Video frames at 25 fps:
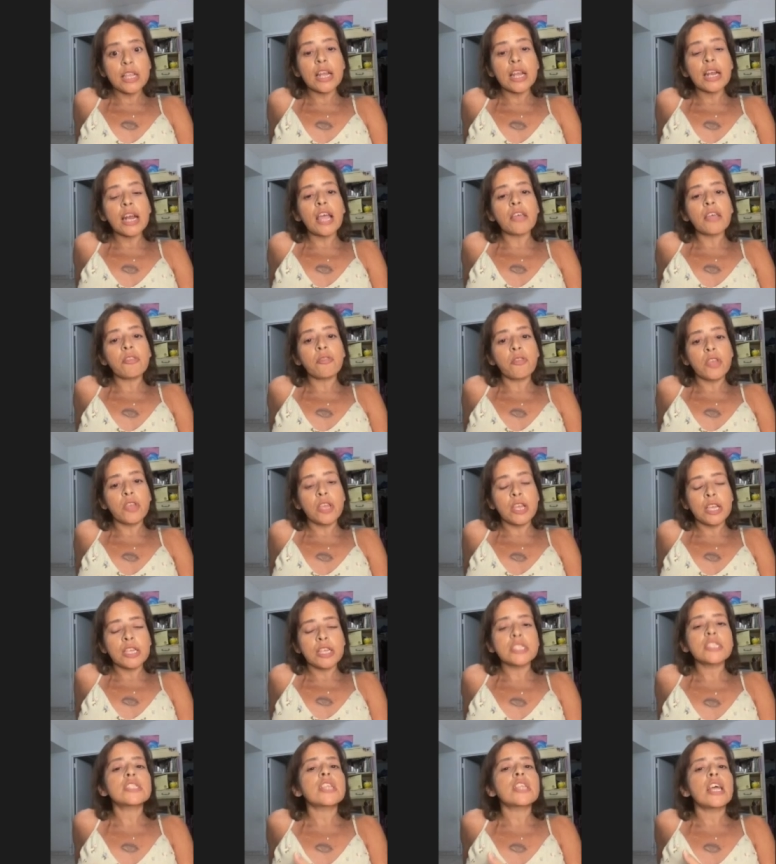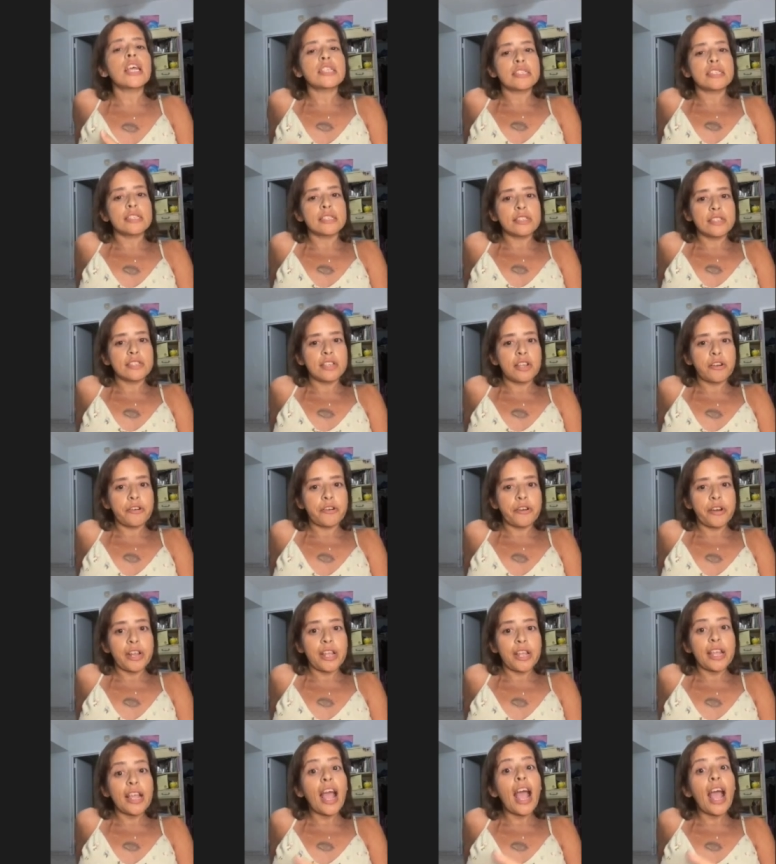then I think it's
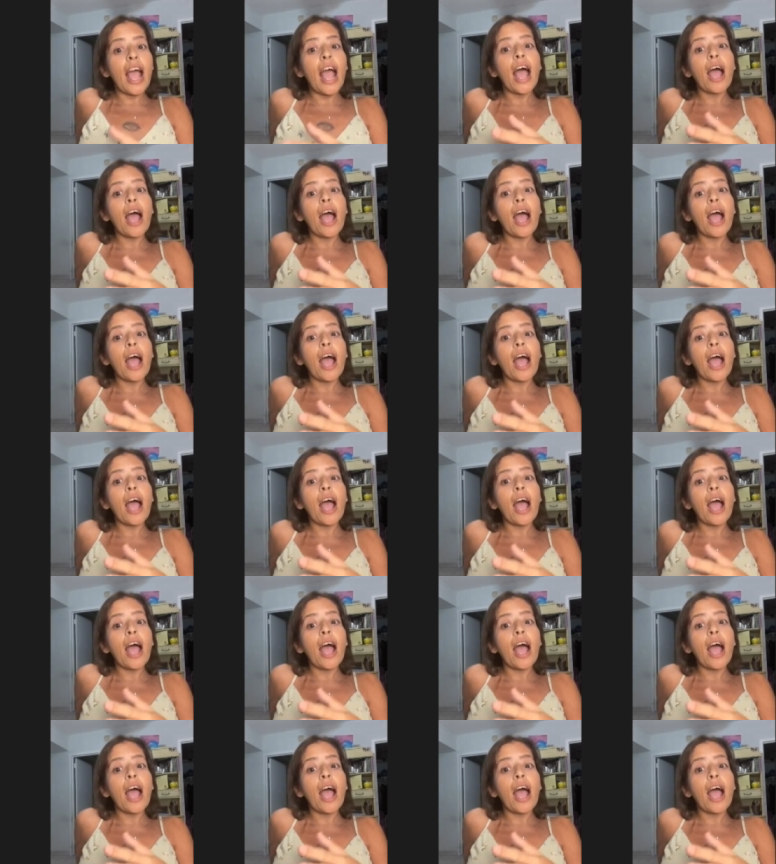necessary.